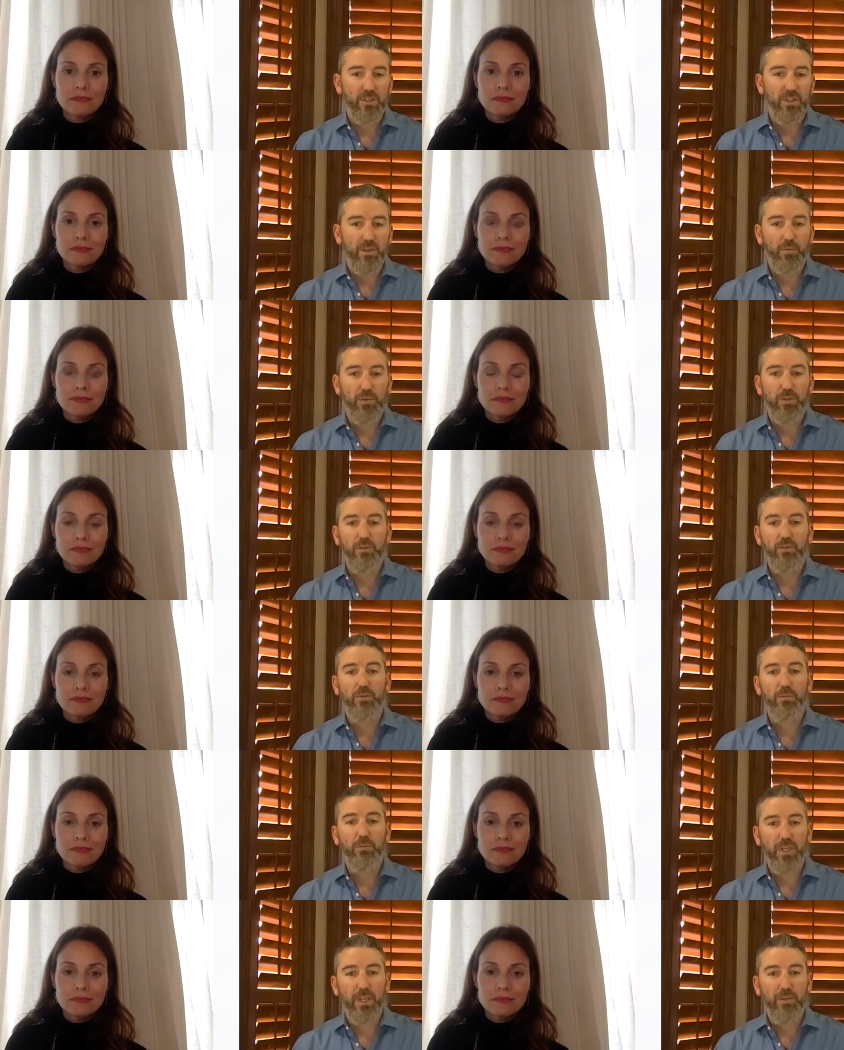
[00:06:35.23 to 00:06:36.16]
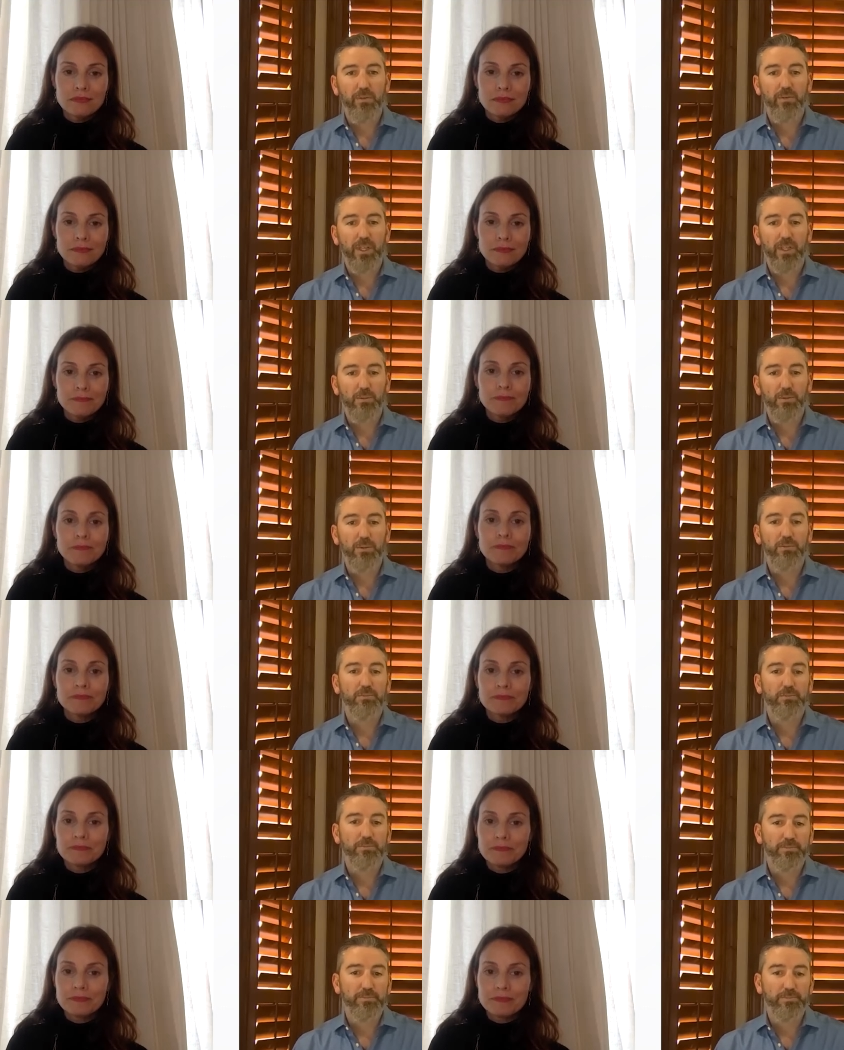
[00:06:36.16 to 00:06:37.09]
Speaker 1: that they wouldn't normally have available.
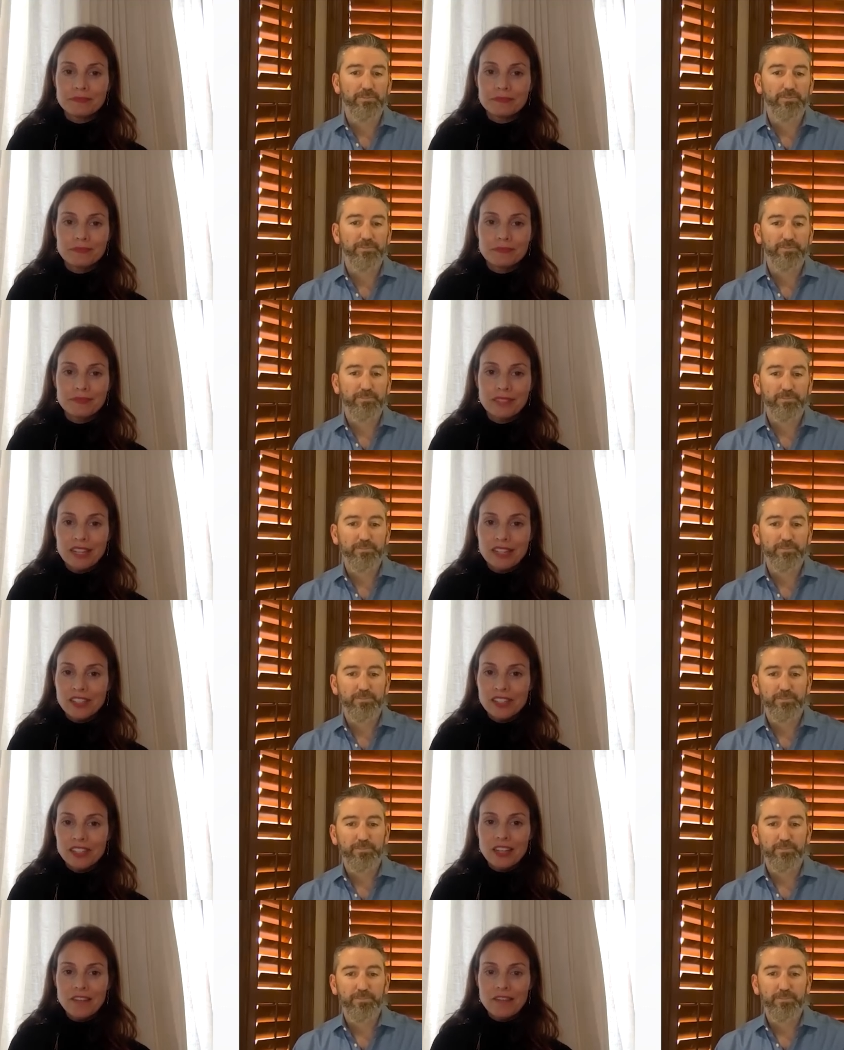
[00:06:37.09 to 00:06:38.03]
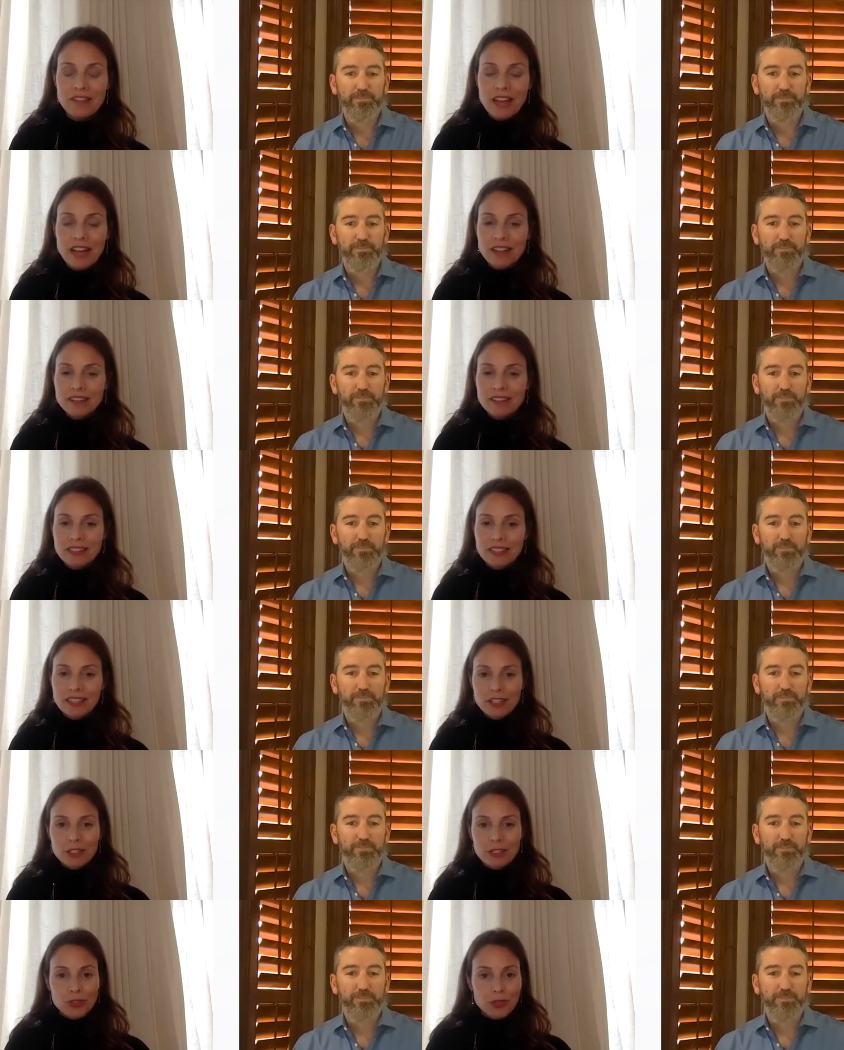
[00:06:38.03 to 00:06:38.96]
Speaker 2: I just love that.
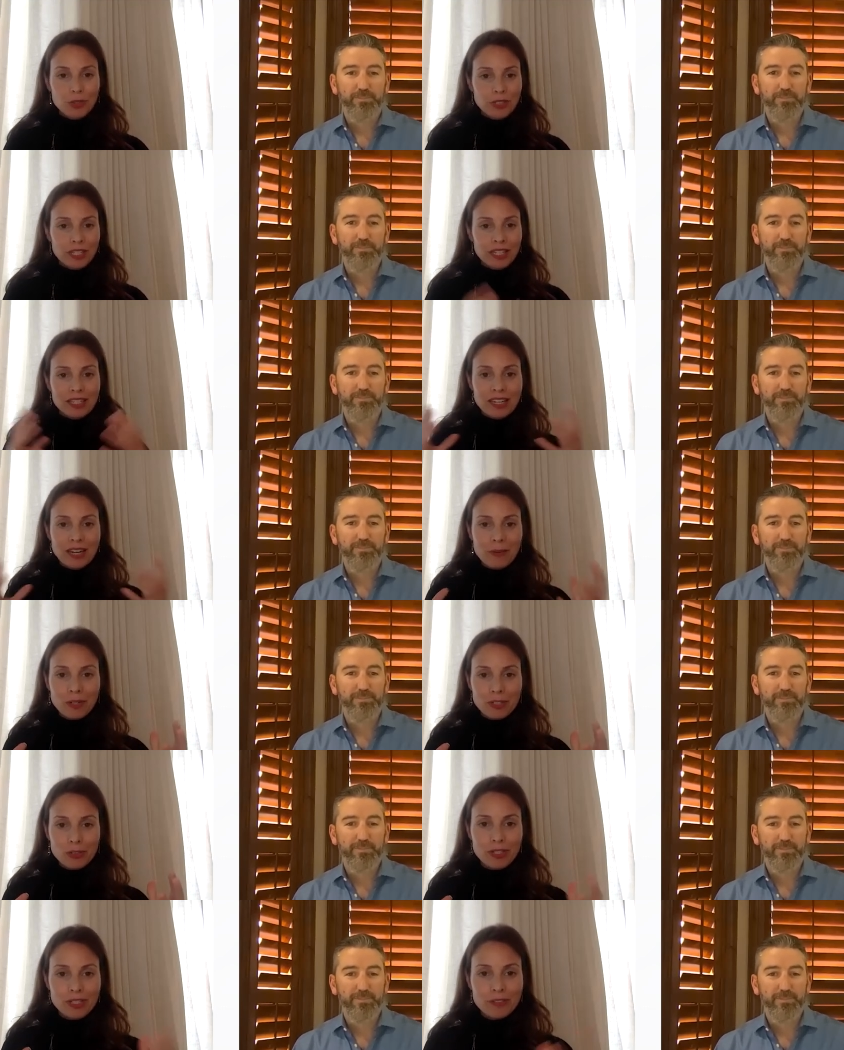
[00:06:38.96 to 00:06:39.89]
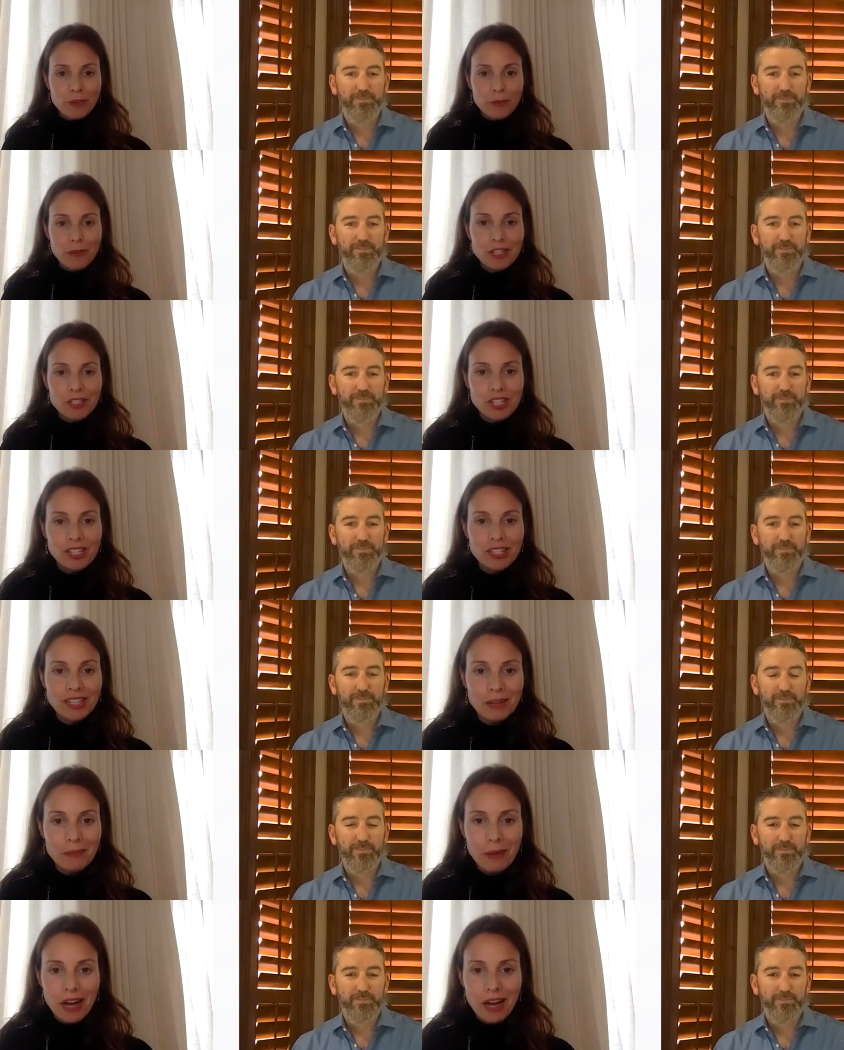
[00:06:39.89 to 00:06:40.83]
Truly network transformation in a
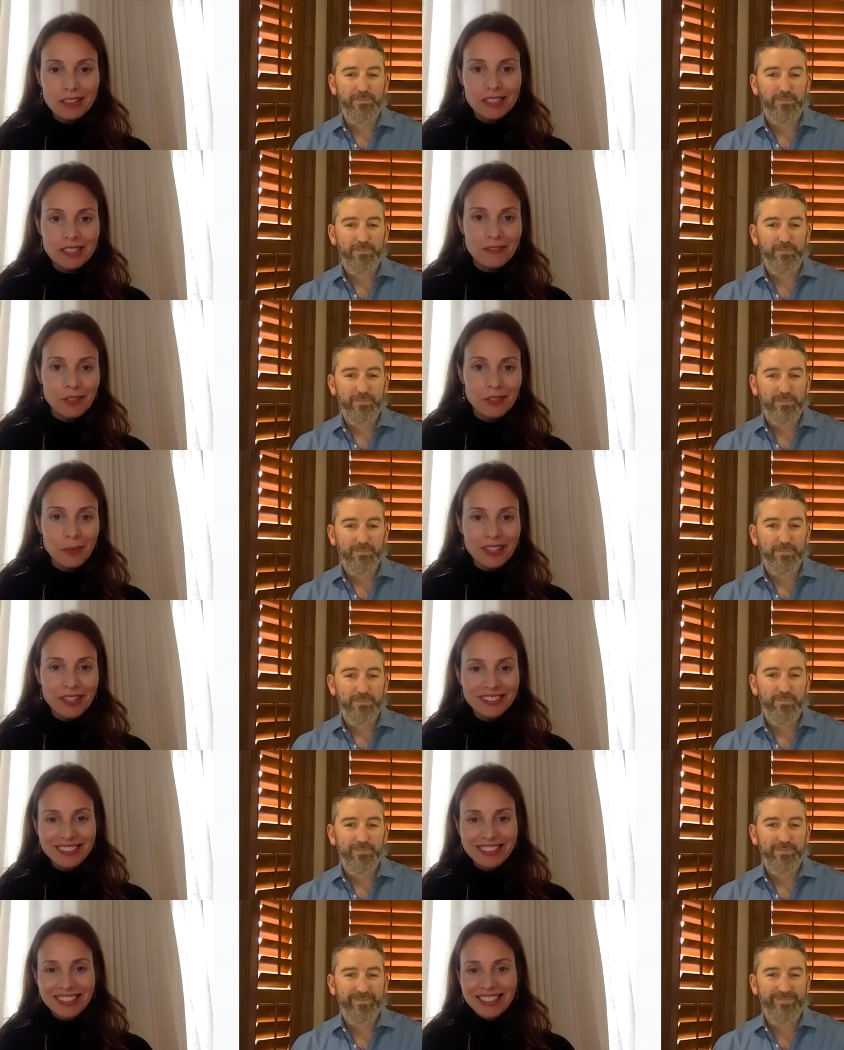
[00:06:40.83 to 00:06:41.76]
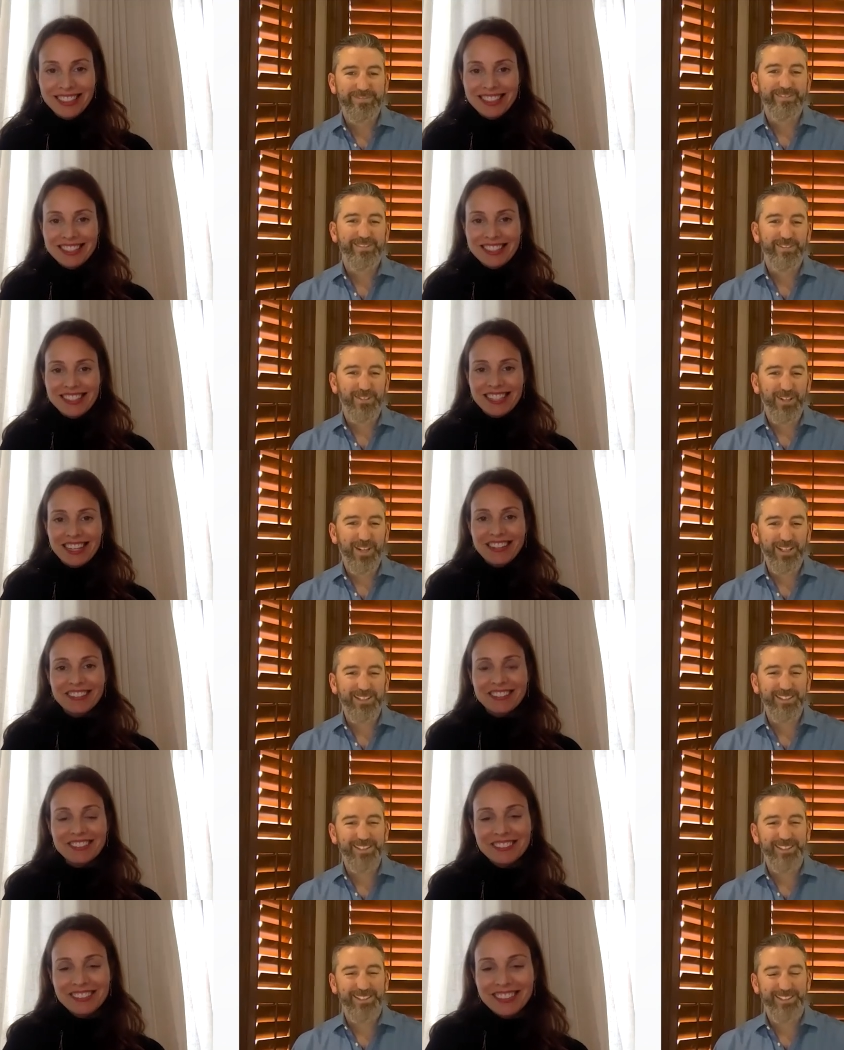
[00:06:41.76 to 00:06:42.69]
box, if you will. Right.
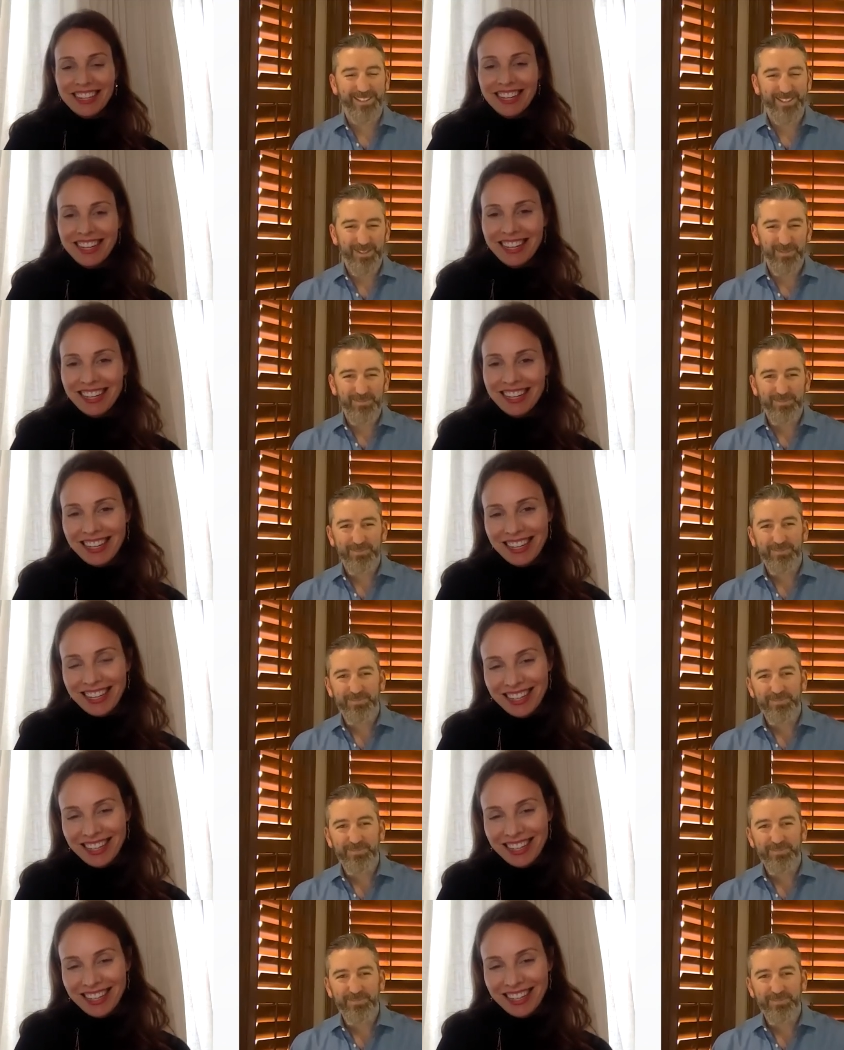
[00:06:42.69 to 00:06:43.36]
So,